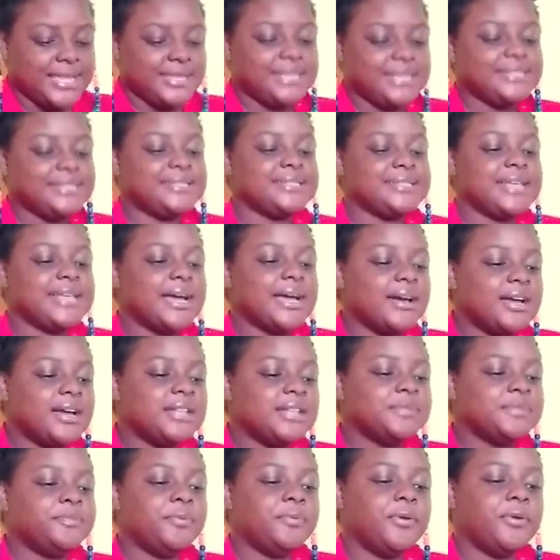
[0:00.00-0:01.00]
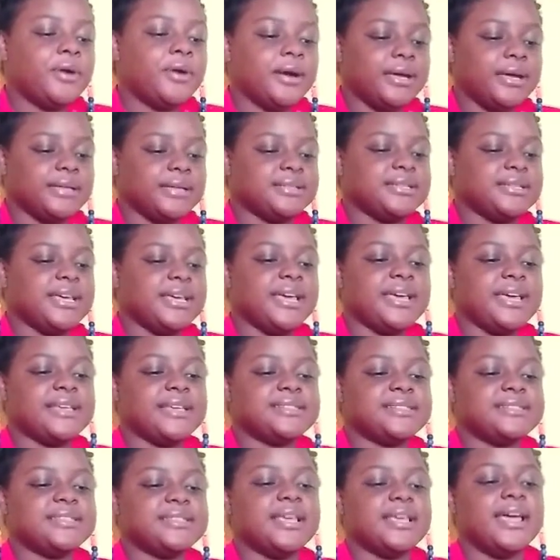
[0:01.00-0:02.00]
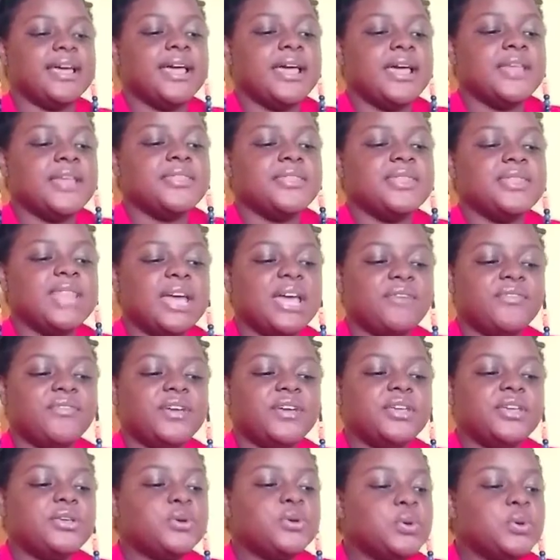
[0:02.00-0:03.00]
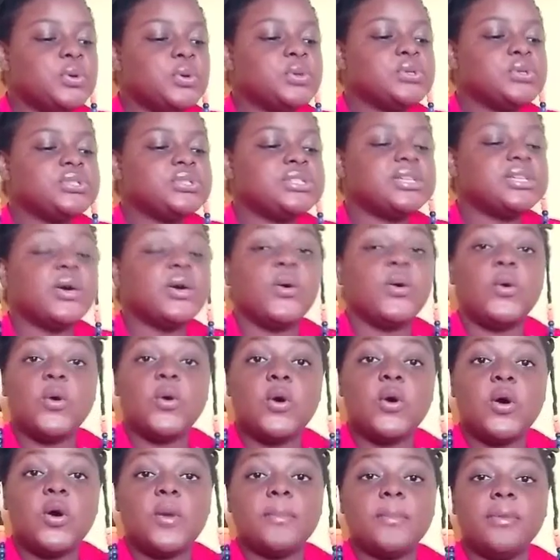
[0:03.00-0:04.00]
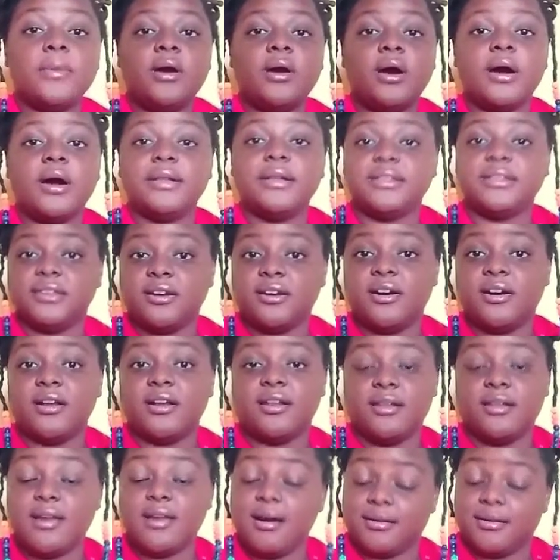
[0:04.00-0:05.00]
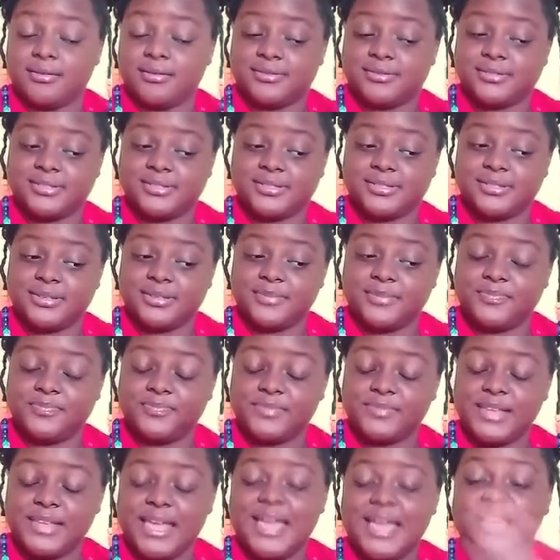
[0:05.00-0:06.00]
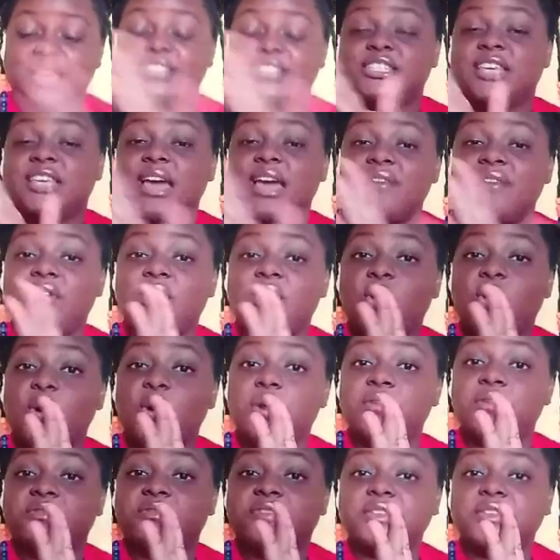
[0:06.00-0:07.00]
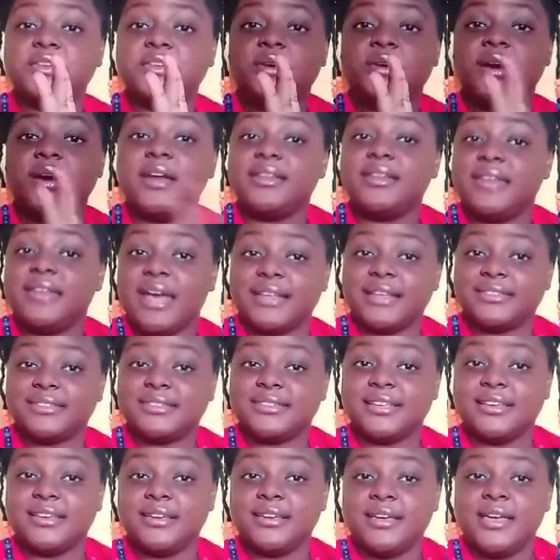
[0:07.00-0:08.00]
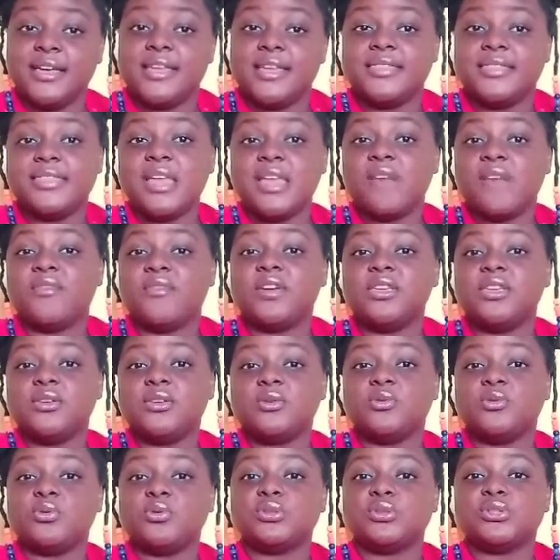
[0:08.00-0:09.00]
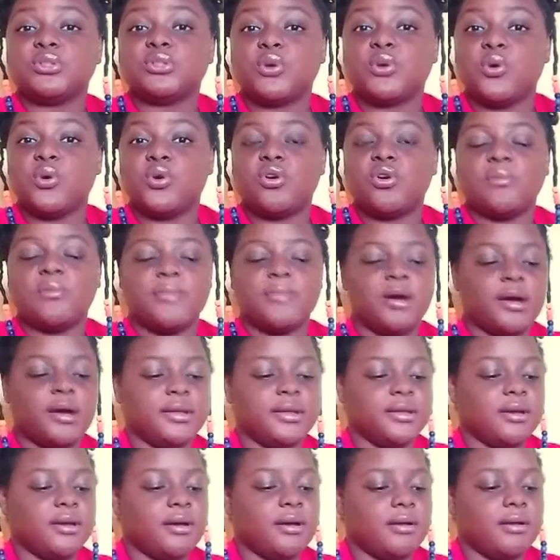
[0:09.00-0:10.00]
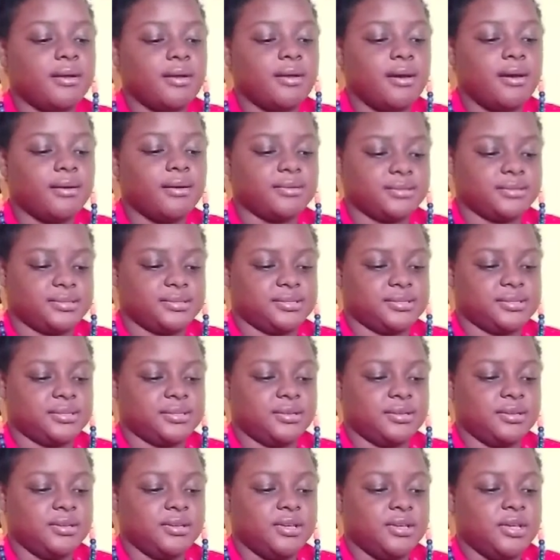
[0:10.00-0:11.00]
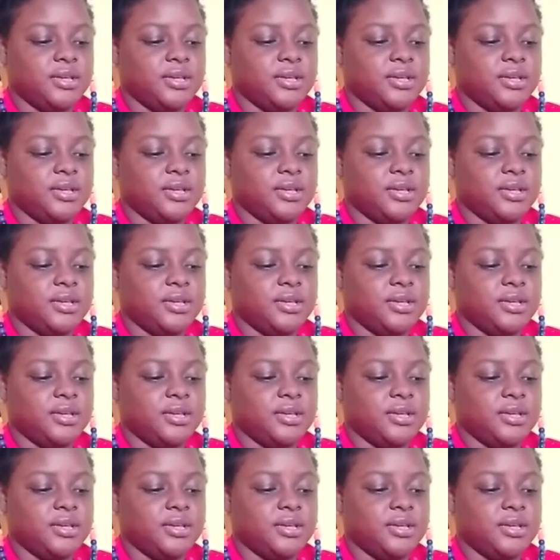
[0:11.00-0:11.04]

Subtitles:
The second point is never use comb on your locks. She have a whole video on that. Never use comb on your locks.